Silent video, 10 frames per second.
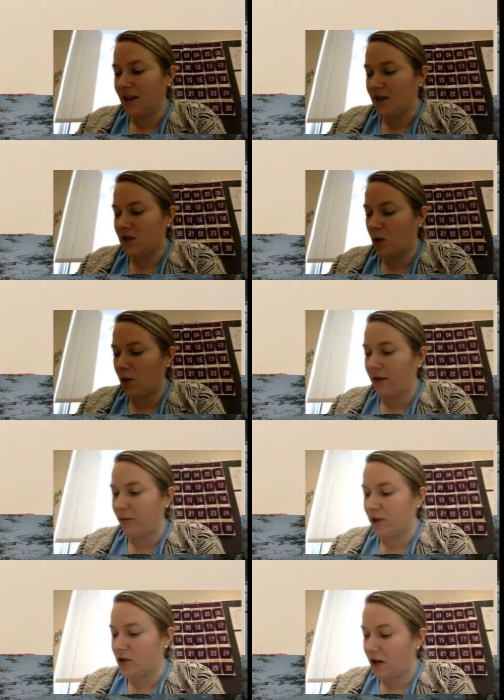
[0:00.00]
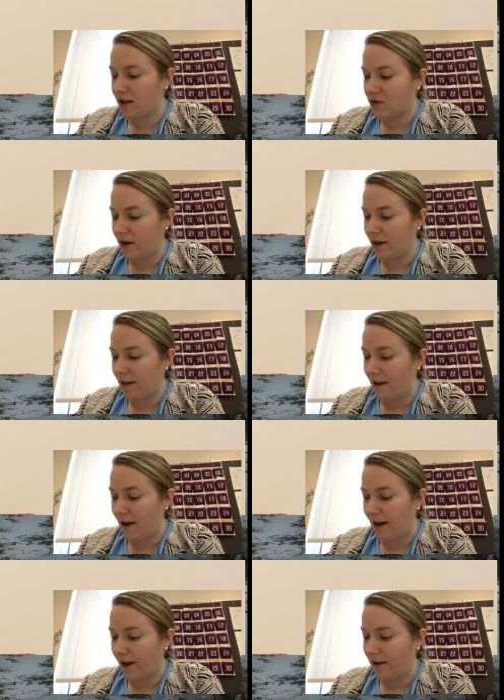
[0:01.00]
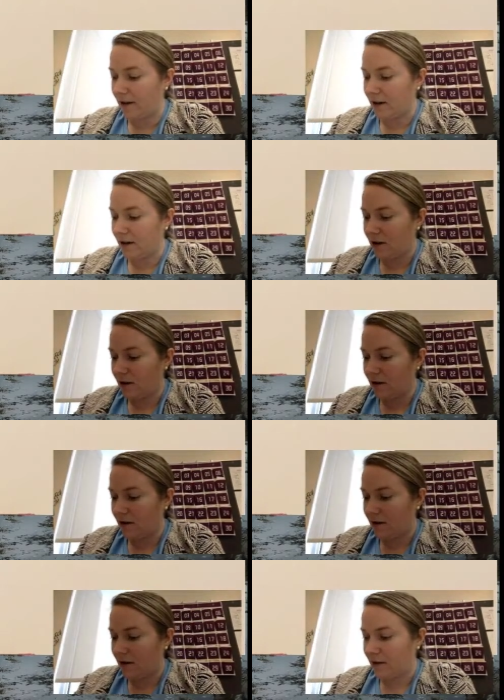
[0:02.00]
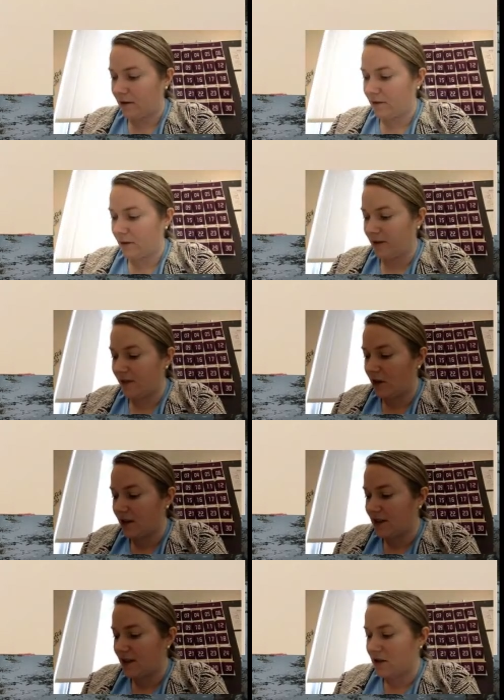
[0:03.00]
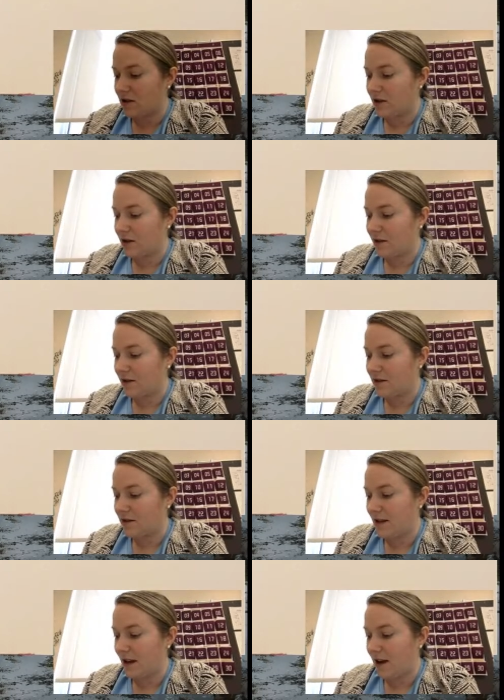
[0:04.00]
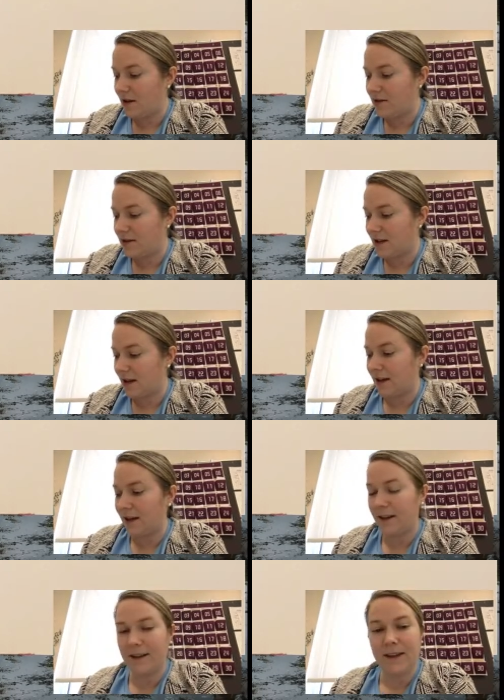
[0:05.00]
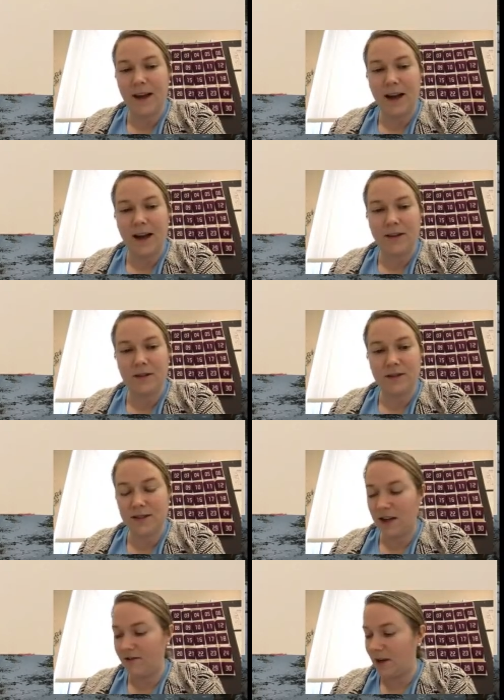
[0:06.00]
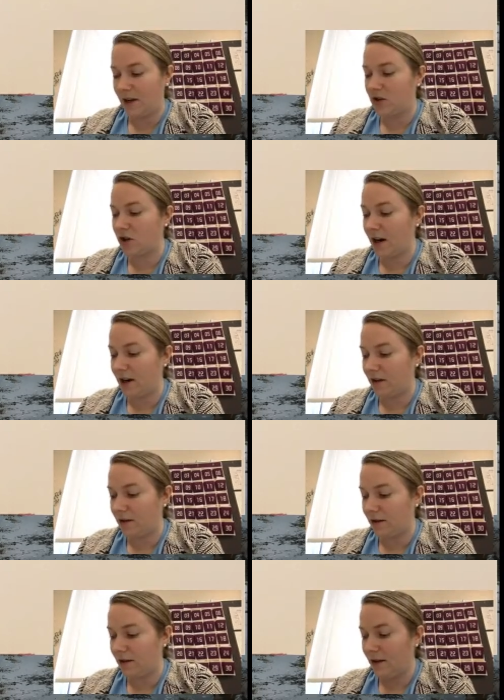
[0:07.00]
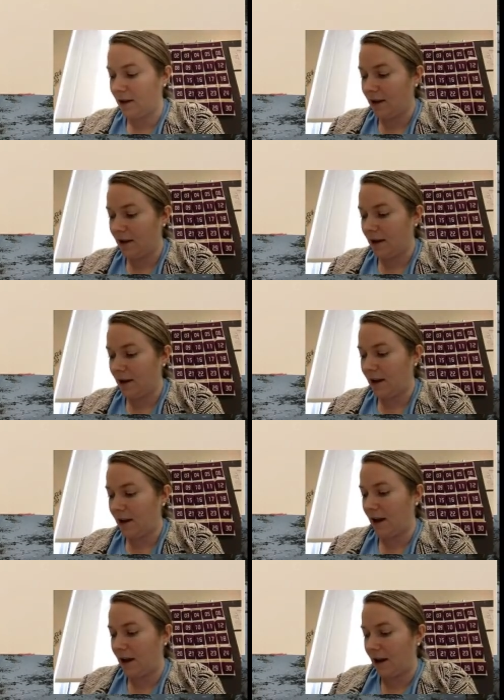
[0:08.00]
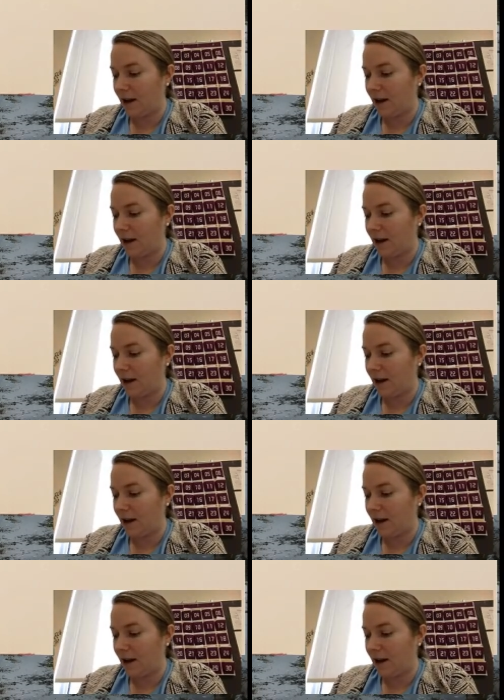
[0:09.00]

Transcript: So if we draw a straight line from the very center to the outside like that, you can see I've made a triangle, and I